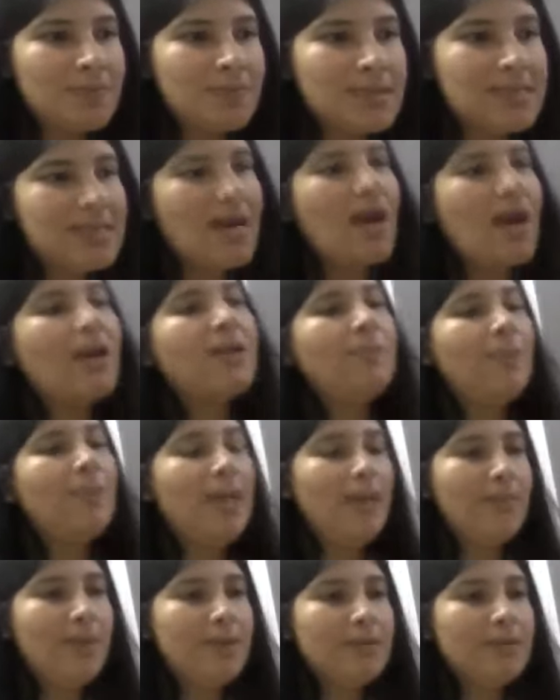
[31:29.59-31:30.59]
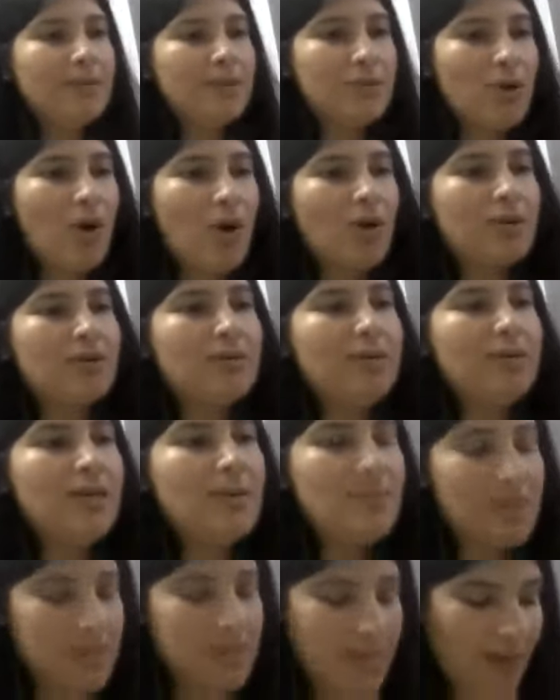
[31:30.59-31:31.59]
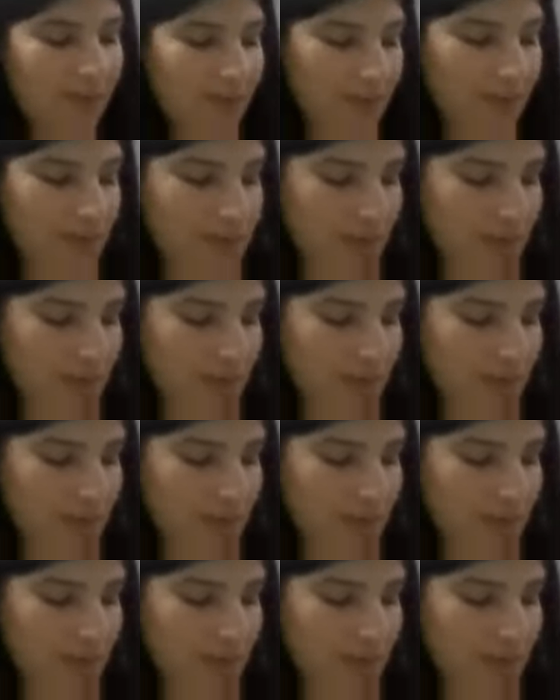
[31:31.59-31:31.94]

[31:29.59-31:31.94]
start blaming the doctor. He must have done